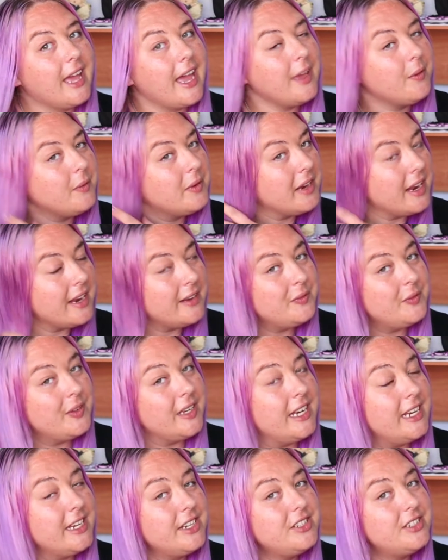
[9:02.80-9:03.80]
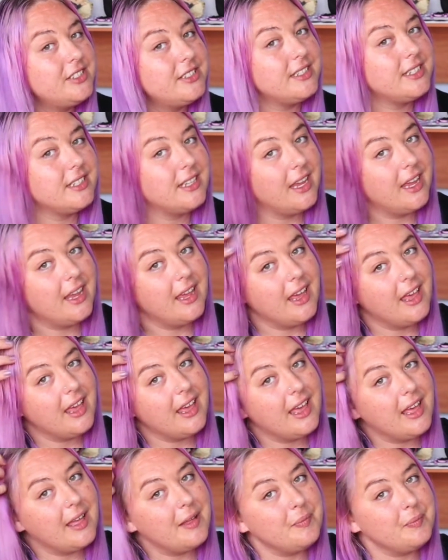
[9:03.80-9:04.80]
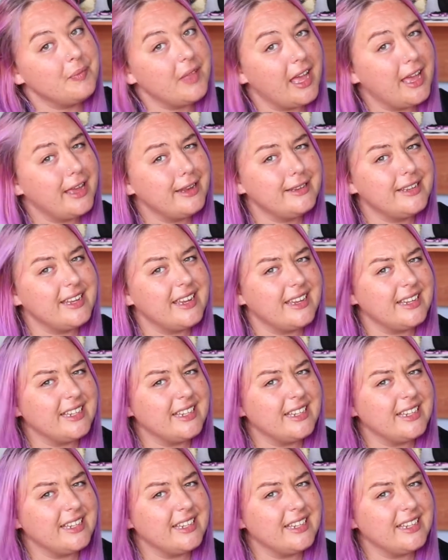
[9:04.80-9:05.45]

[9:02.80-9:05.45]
like when I'd finished um, and